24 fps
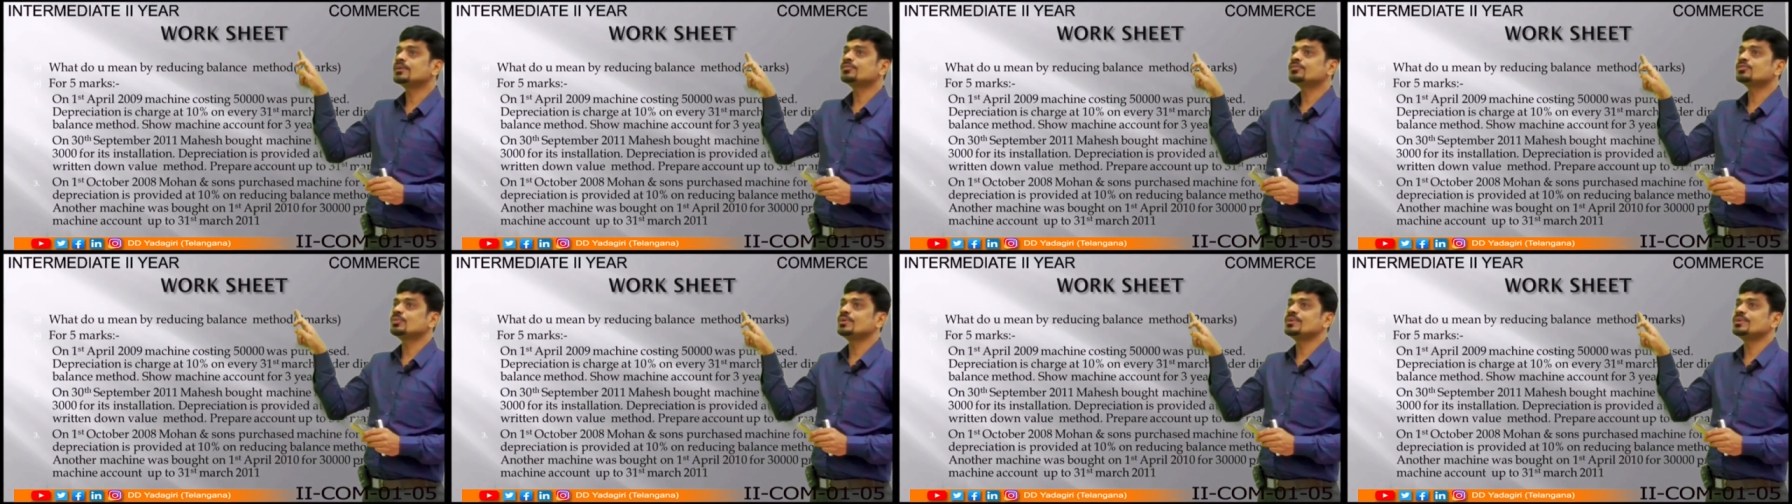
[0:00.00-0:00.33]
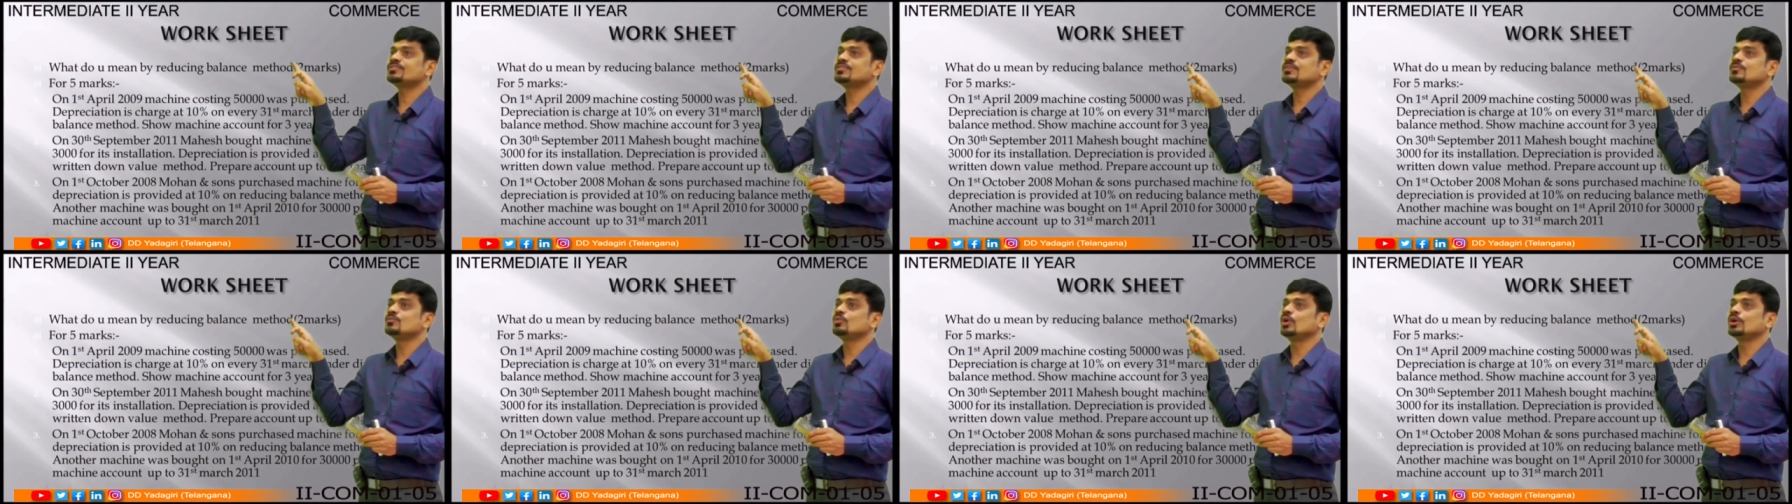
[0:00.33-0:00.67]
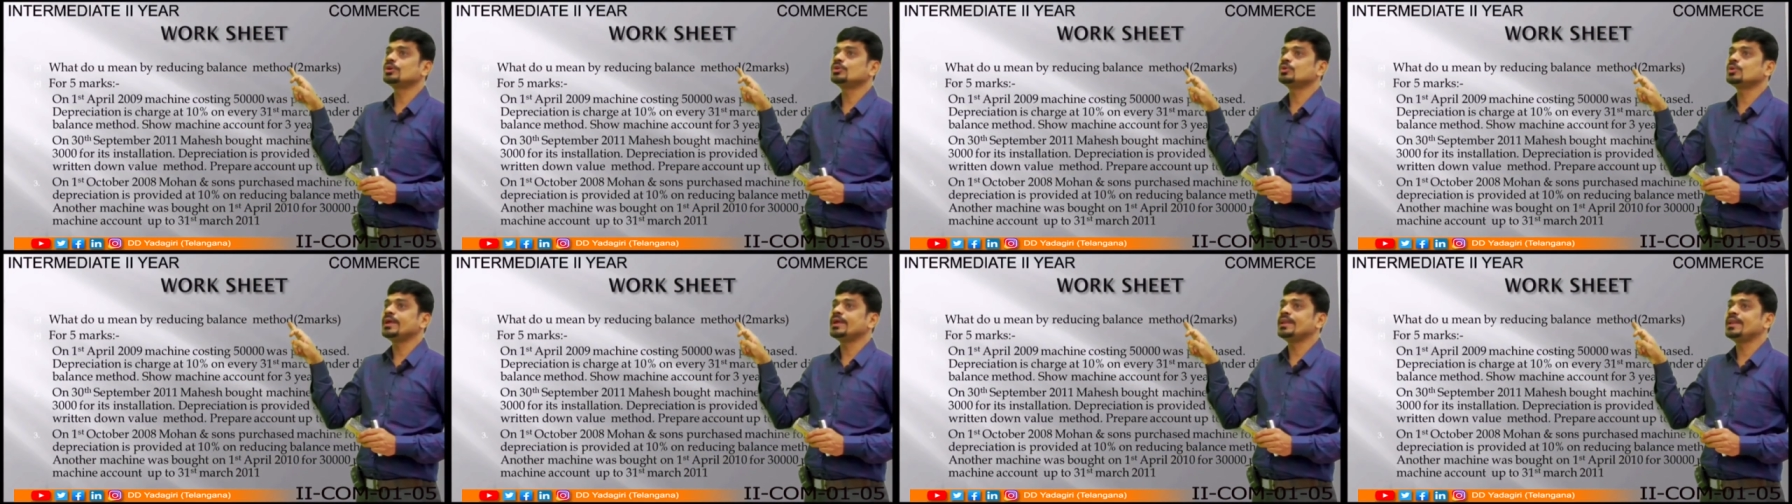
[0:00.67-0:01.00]
question, what you
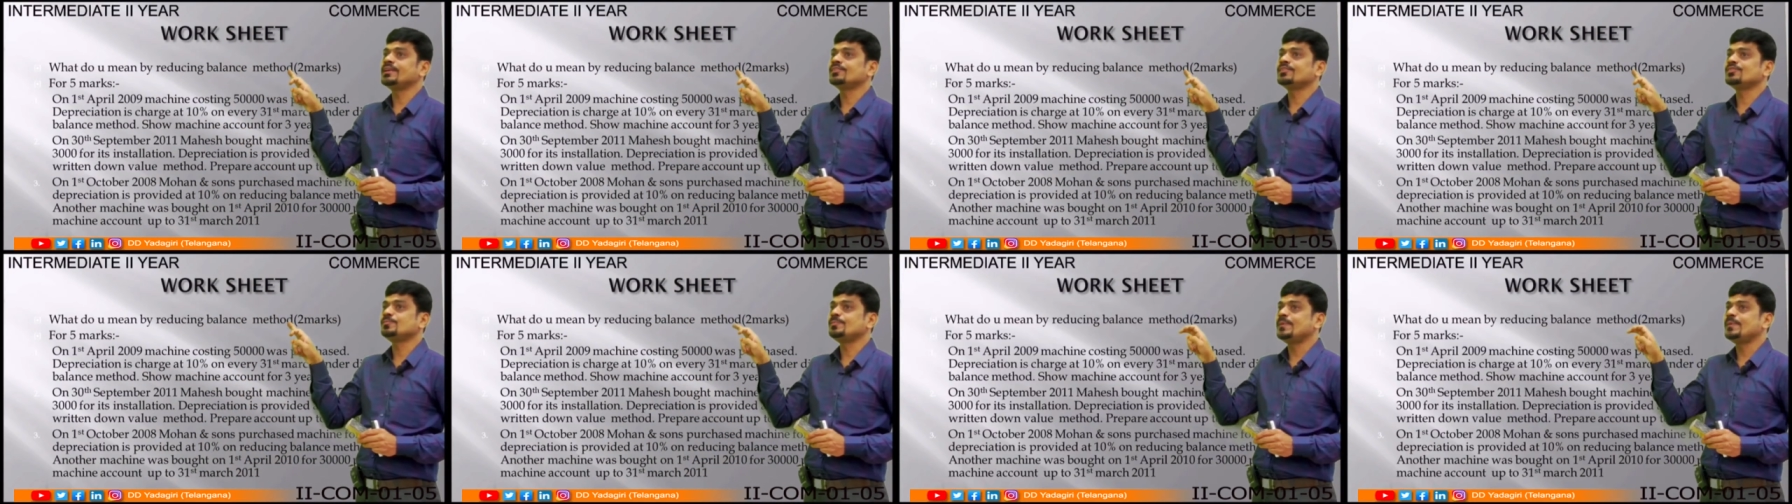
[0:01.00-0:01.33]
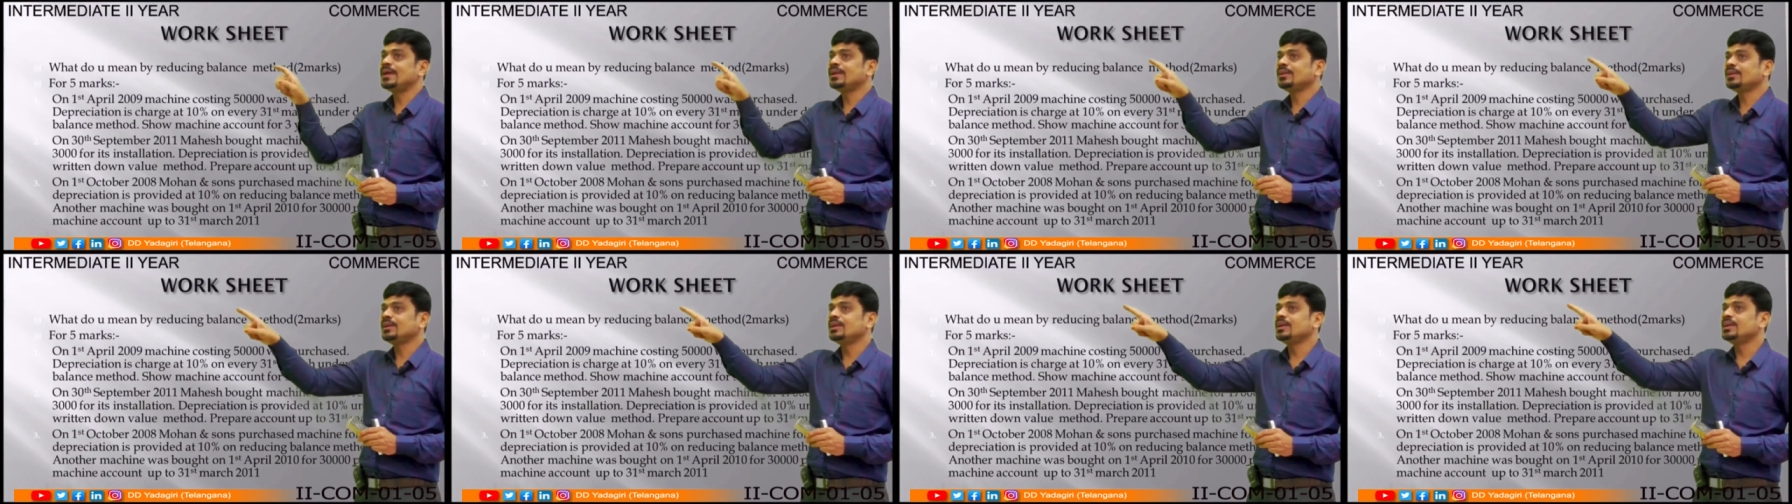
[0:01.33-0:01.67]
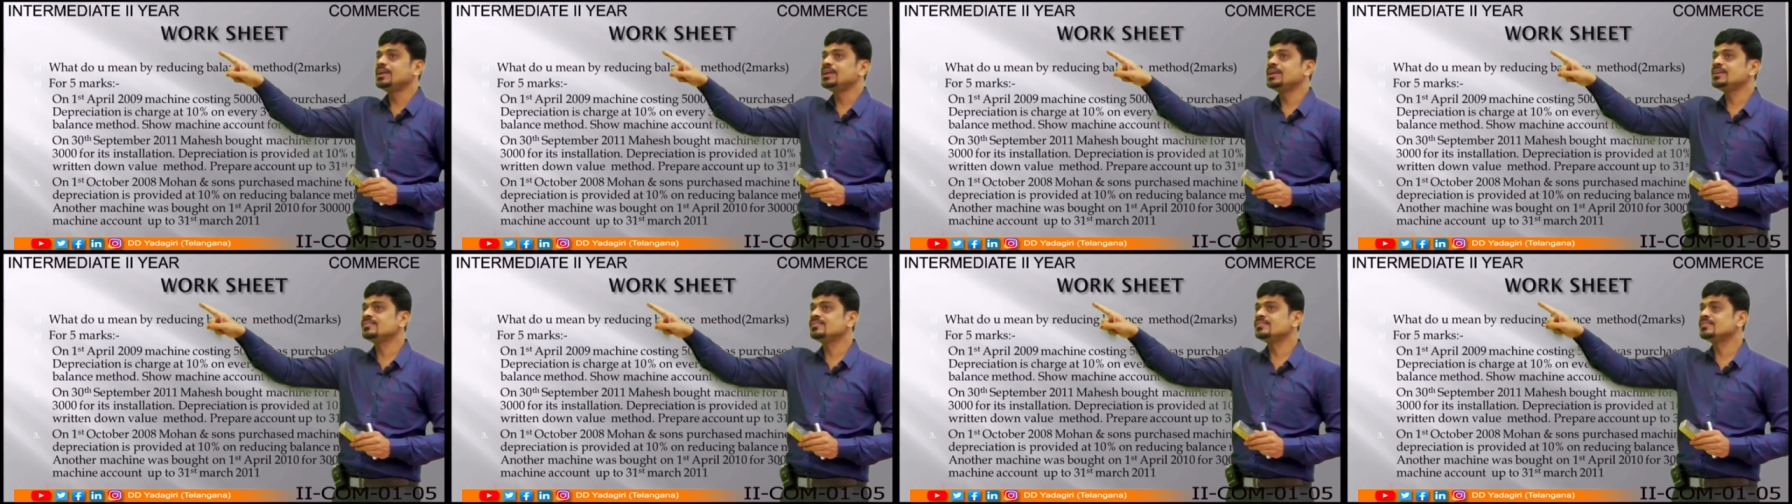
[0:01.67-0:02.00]
can expect
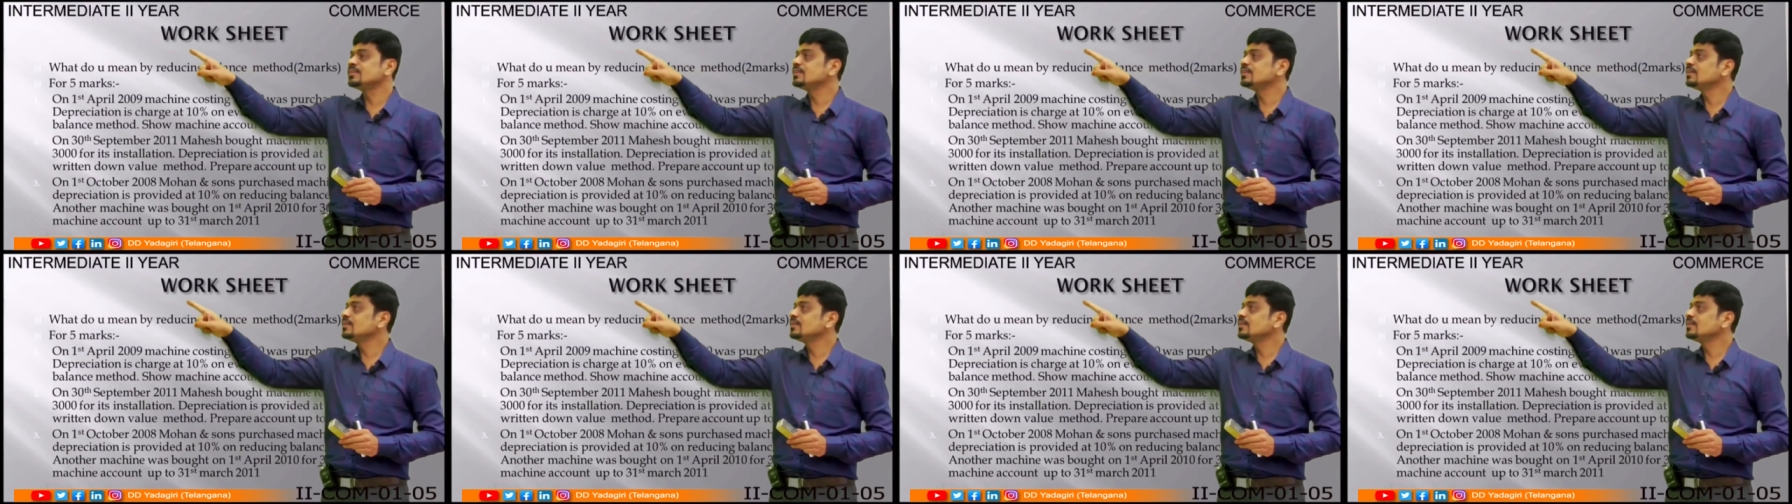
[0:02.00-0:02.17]
is,